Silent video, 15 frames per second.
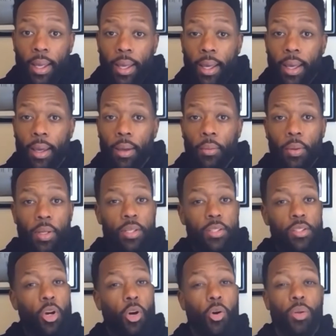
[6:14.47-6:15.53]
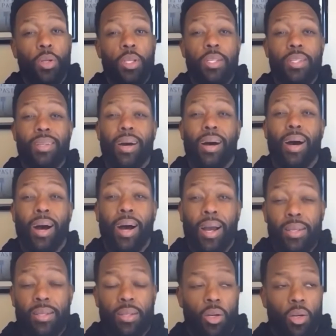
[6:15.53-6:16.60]
And when he's cold, he's
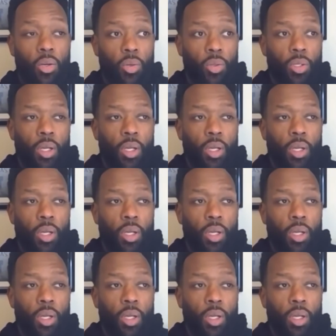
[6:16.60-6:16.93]
ice cold.